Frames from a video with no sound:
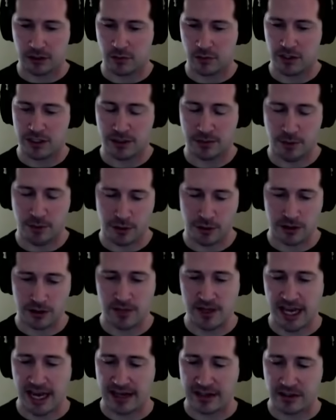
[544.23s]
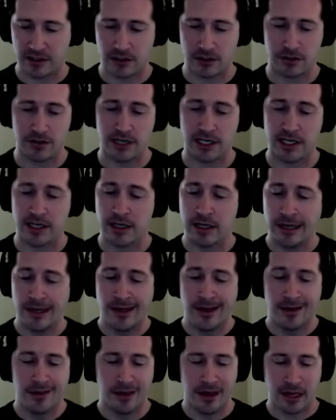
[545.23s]
what's supposed to be excluded,
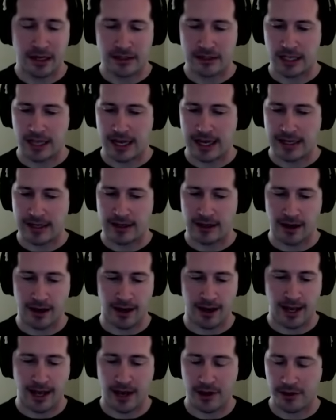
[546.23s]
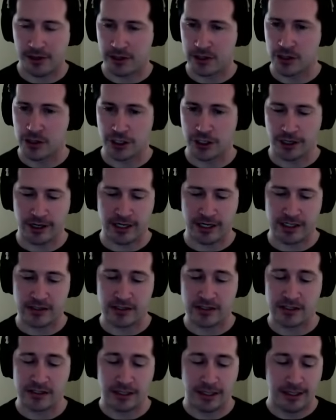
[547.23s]
things like health
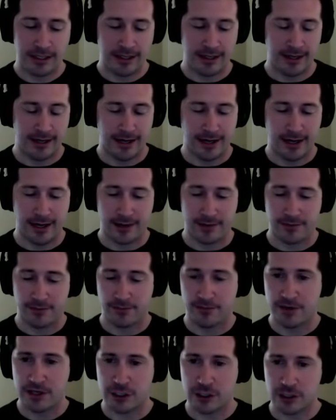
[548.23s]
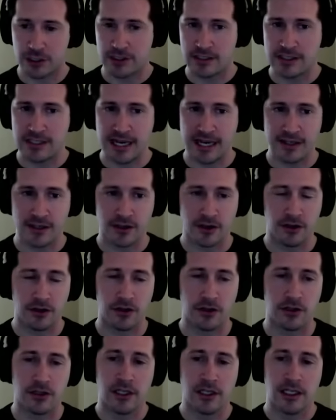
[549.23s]
insurance, vision,
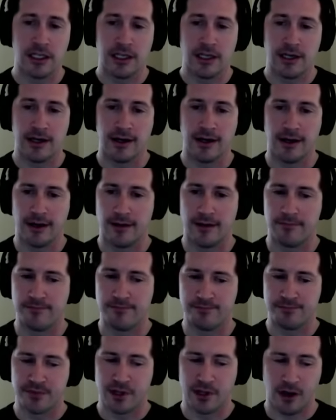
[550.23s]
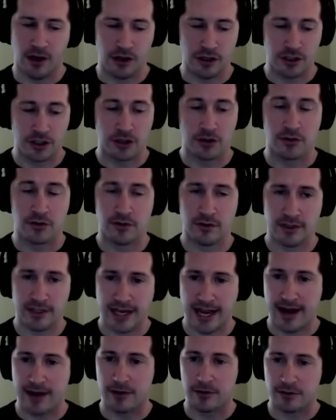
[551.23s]
dental, also
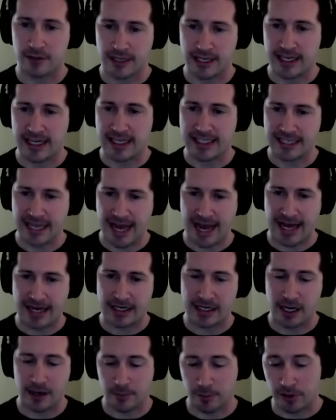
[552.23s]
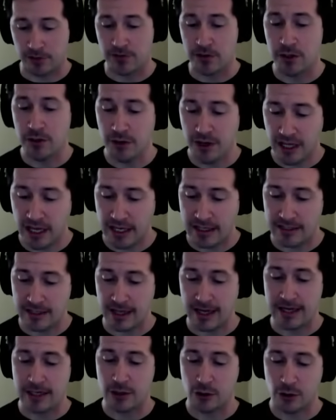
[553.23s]
now getting to add a couple of new things
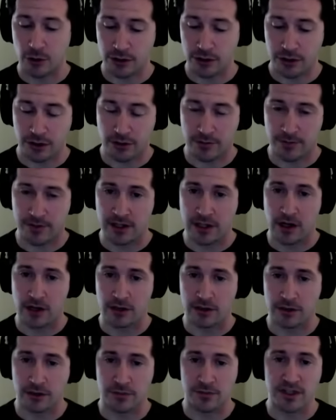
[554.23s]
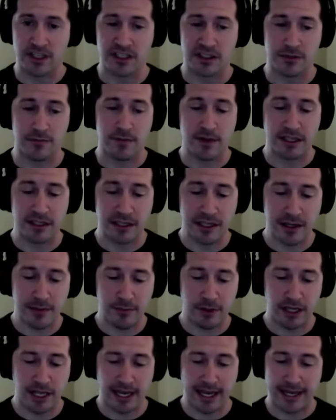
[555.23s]
like short-term and long-term disability
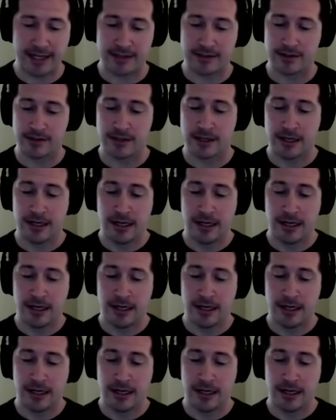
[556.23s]
plans.